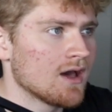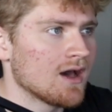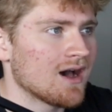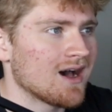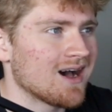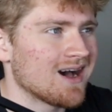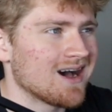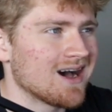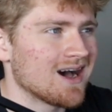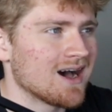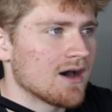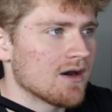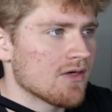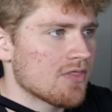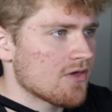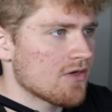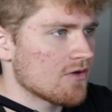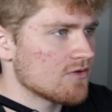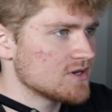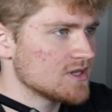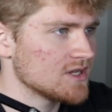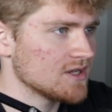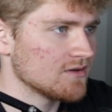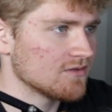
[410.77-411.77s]

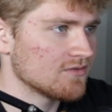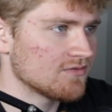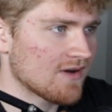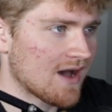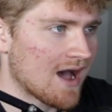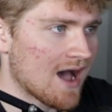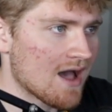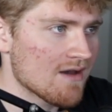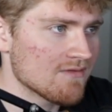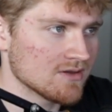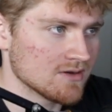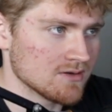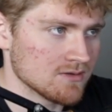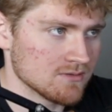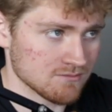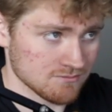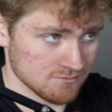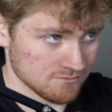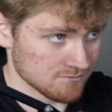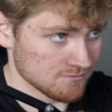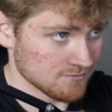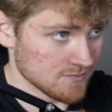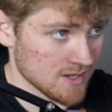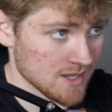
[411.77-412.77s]
5, and
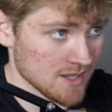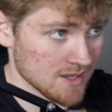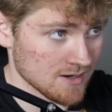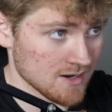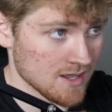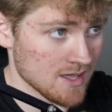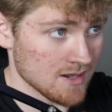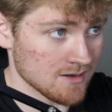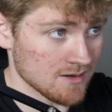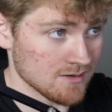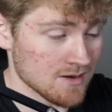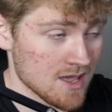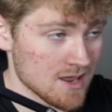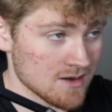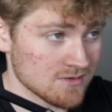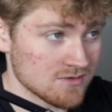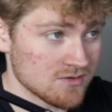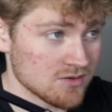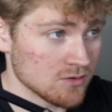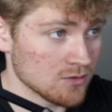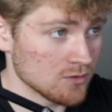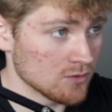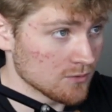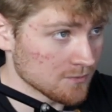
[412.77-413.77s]

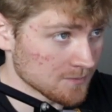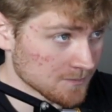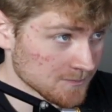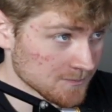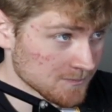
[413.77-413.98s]
2.